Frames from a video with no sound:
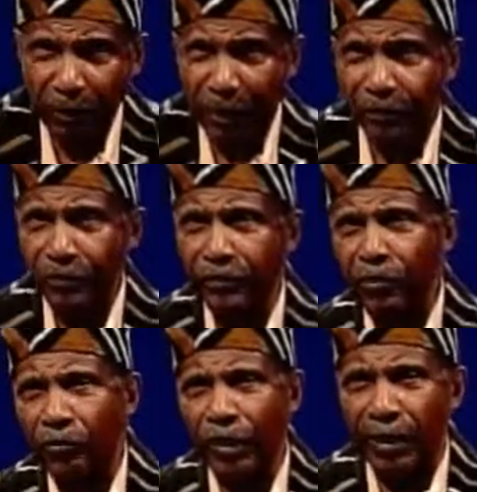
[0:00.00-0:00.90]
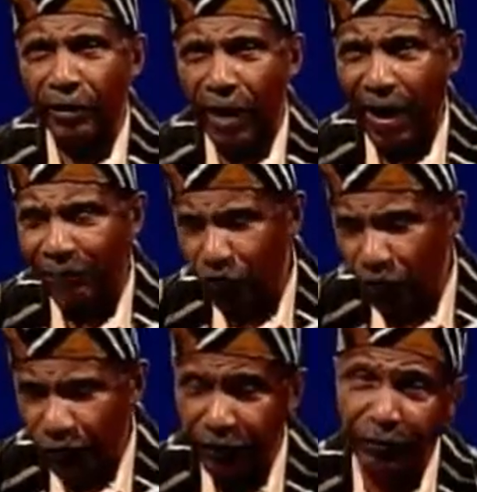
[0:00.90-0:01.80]
God bless you. So glad to have
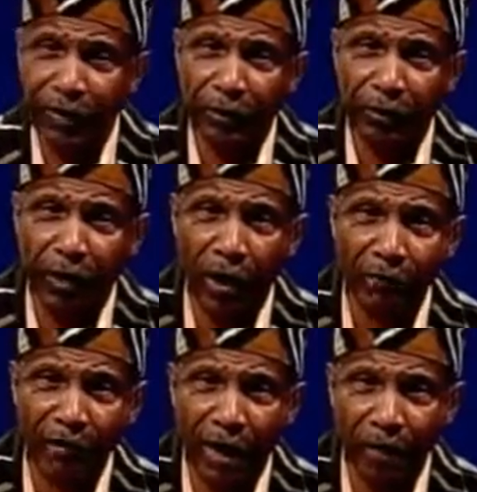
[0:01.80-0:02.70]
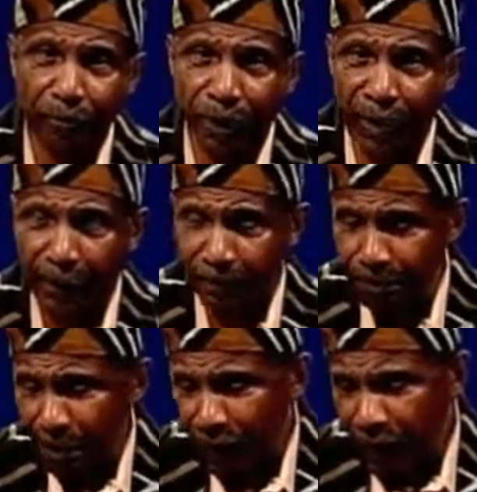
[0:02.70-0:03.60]
you with us here at God's Got a
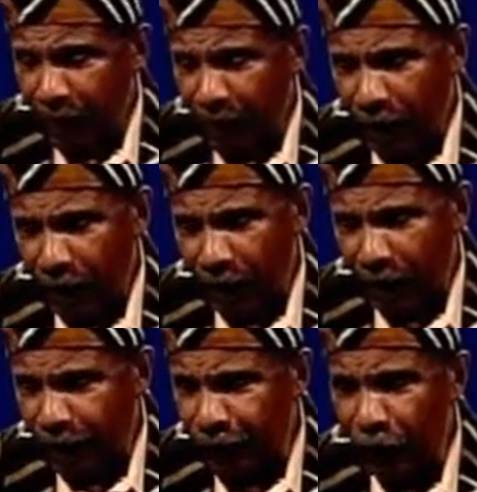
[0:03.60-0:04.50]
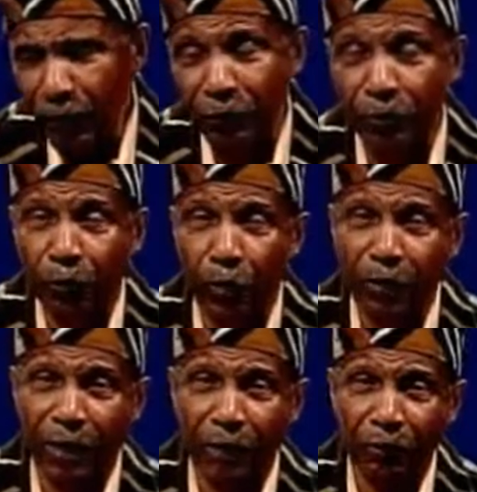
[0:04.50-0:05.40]
Plan. Uh, it's so very
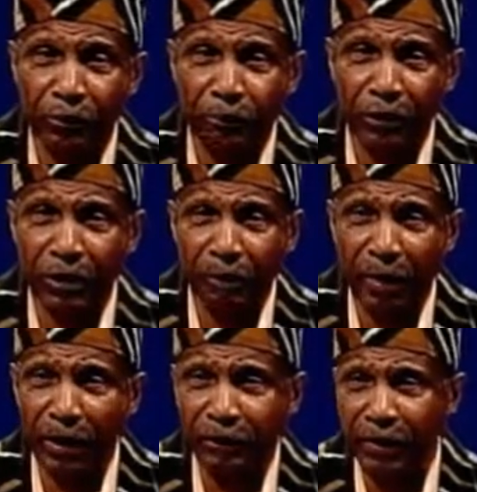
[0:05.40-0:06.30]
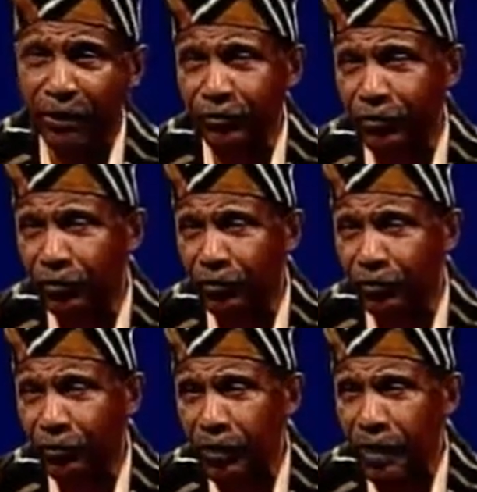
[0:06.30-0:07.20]
important that we really pay attention
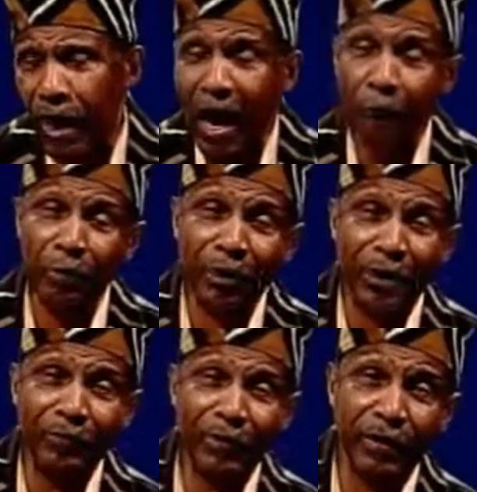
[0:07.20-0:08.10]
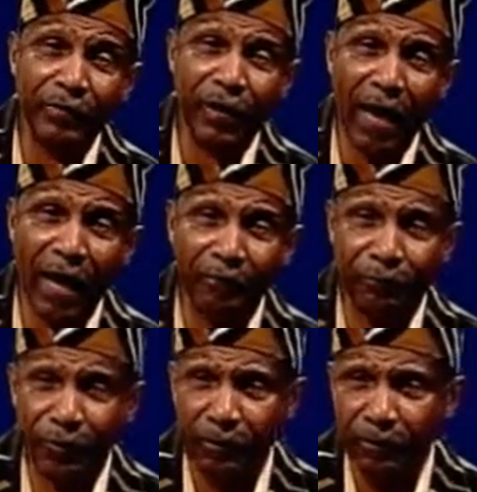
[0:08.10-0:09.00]
to how we're living this
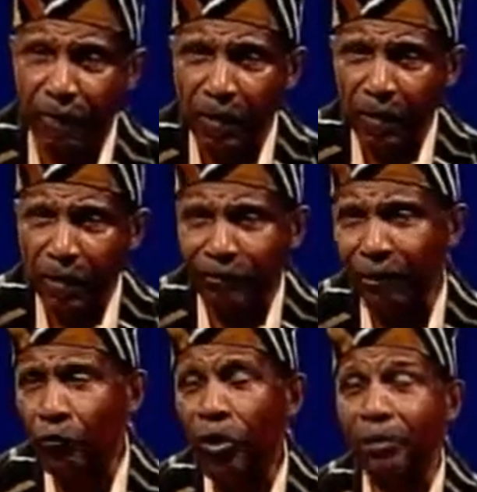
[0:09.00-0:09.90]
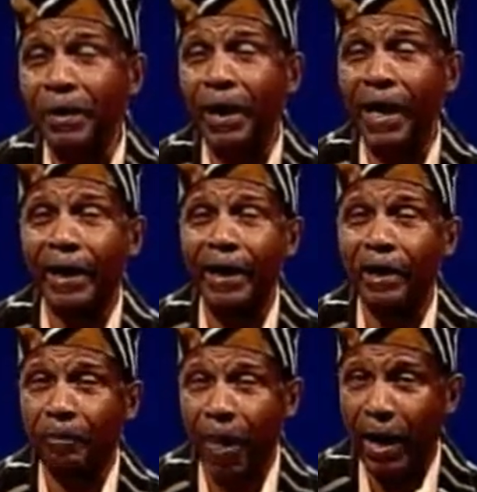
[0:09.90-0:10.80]
life. And if I want to be like
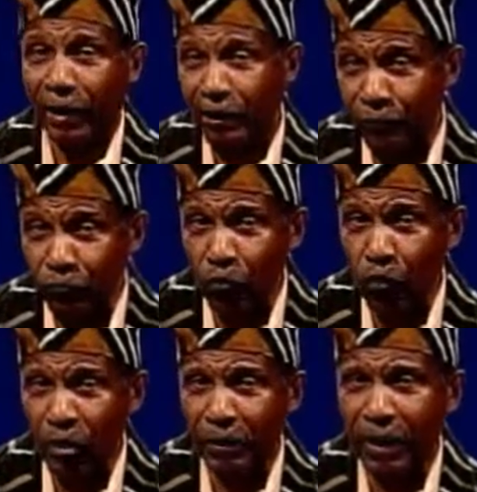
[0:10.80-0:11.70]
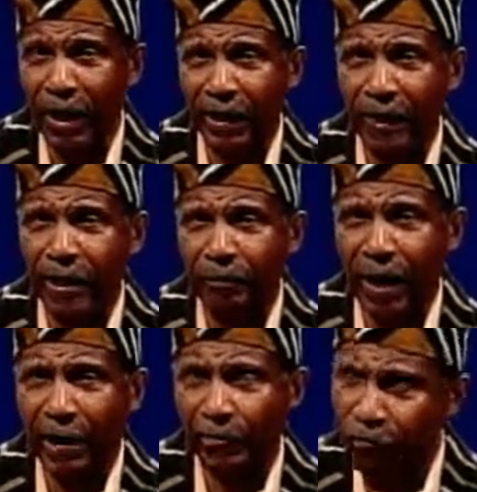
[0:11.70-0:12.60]
anybody, if you want to be like
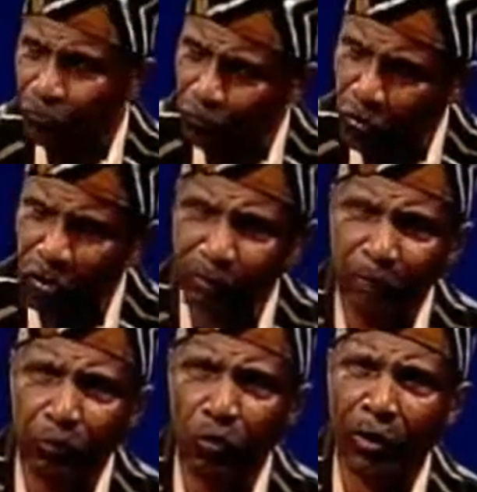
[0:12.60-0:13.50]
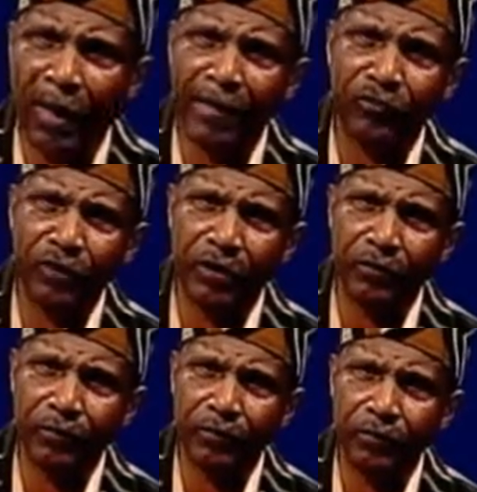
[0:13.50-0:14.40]
anybody, you should want to be more like
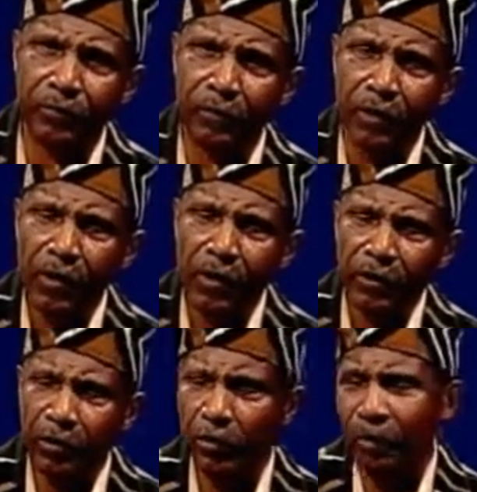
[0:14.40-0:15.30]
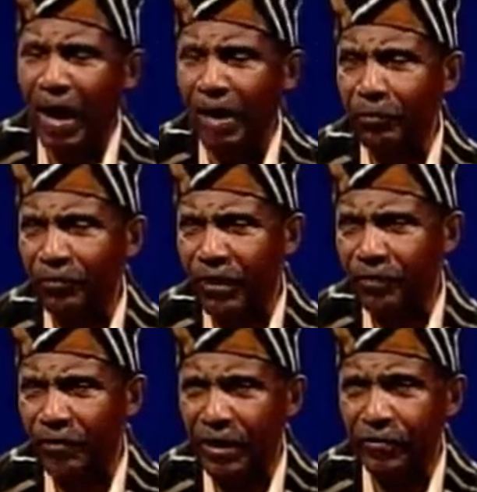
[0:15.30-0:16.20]
Jesus. You know, the Bible
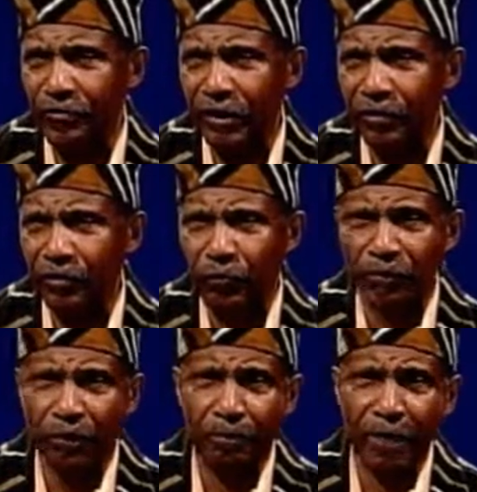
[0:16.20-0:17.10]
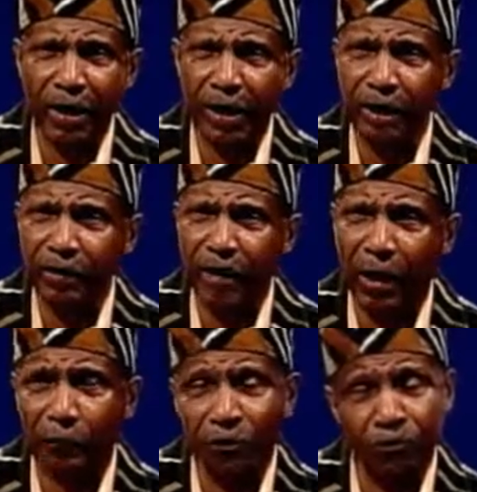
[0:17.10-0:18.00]
says that Jesus was a man
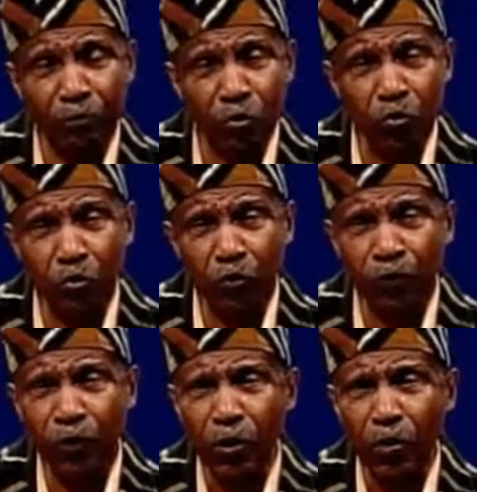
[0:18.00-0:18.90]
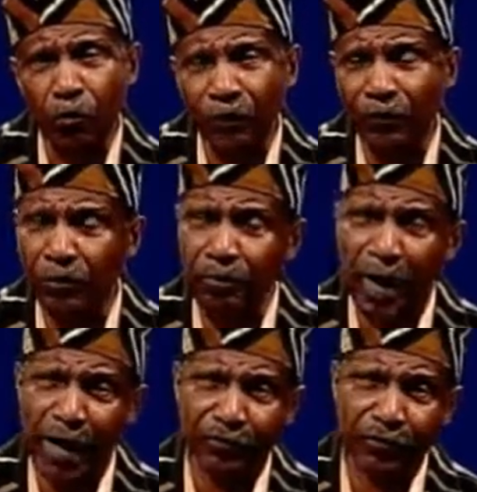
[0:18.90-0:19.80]
that was moved with
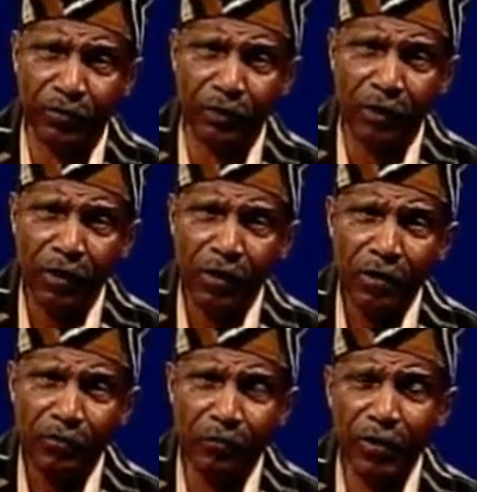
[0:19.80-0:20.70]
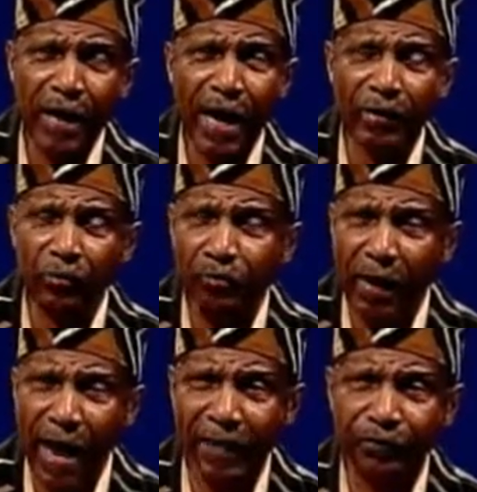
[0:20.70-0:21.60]
compassion. So he had
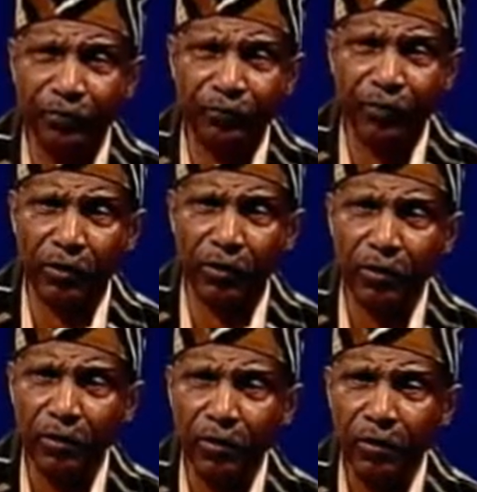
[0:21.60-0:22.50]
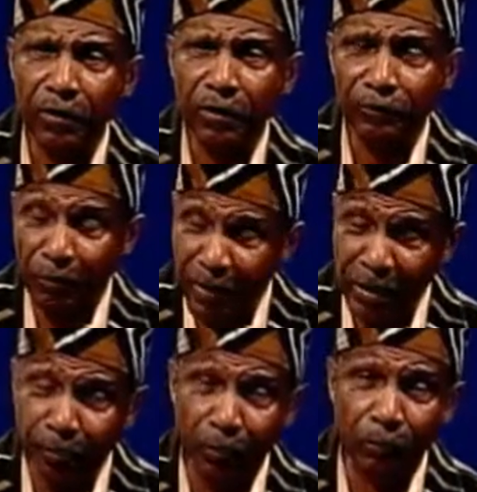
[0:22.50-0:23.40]
compassion for, for
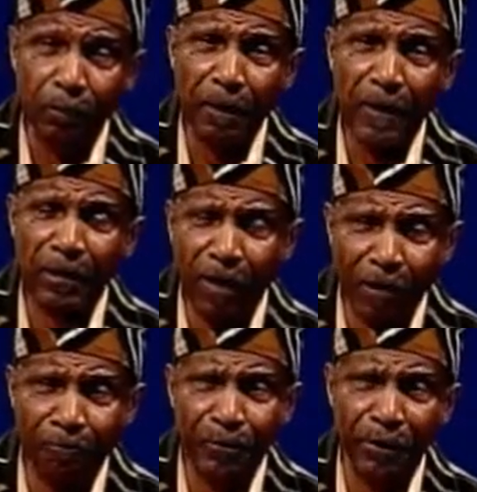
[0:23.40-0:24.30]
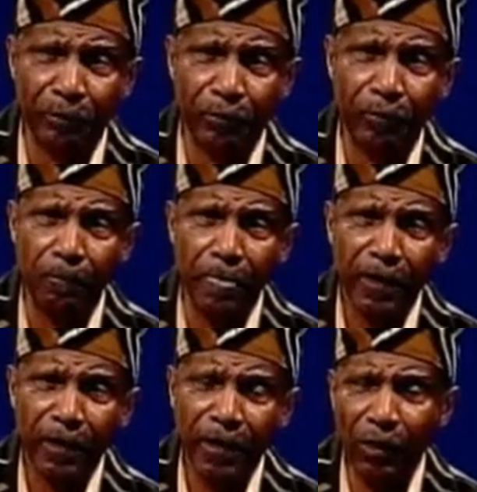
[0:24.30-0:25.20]
people. He loved people.
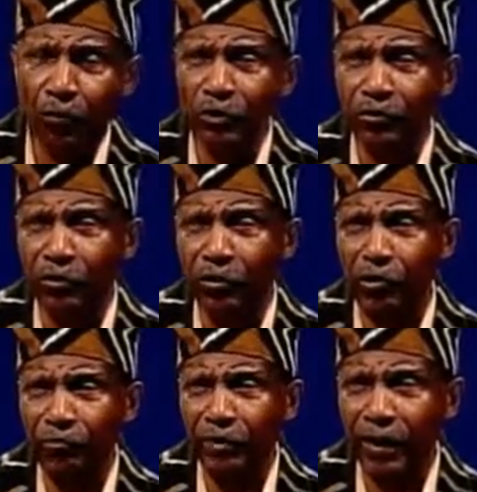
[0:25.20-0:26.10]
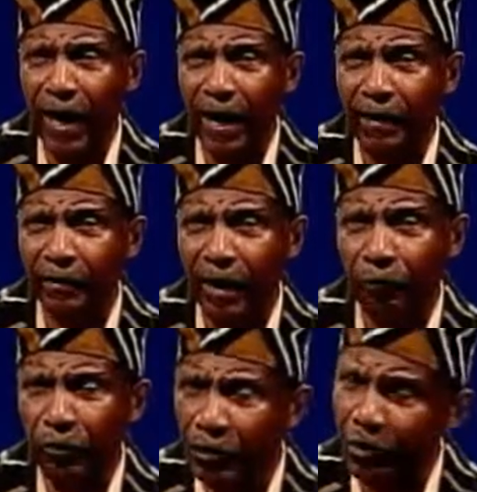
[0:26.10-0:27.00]
And I want you to know tonight
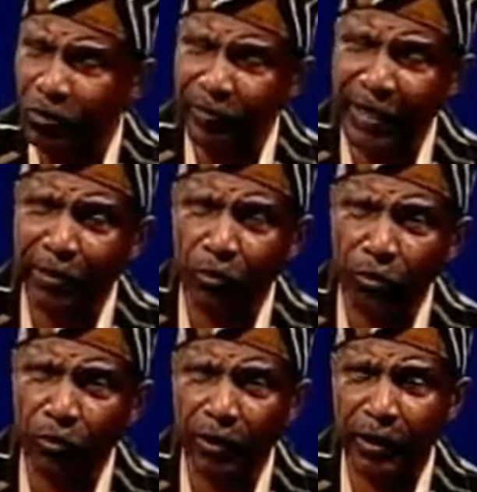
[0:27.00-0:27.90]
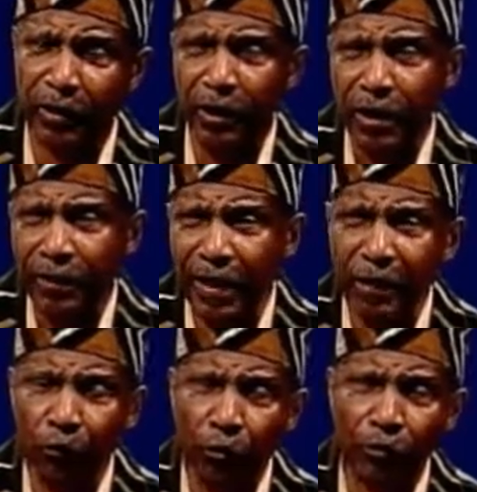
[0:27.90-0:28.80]
that we're going to take a look at
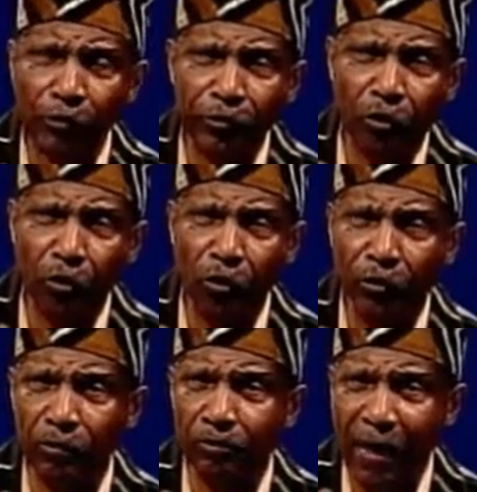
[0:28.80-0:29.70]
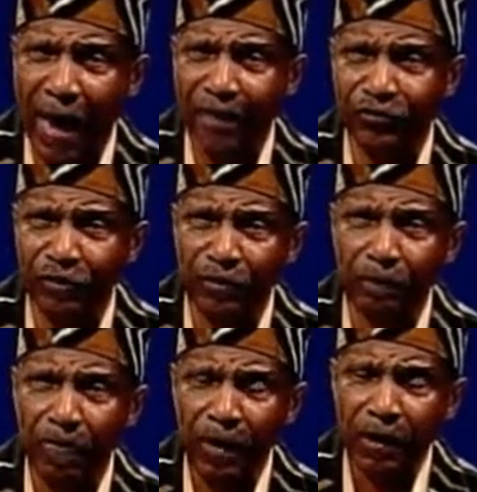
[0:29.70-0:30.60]
that word called compassion.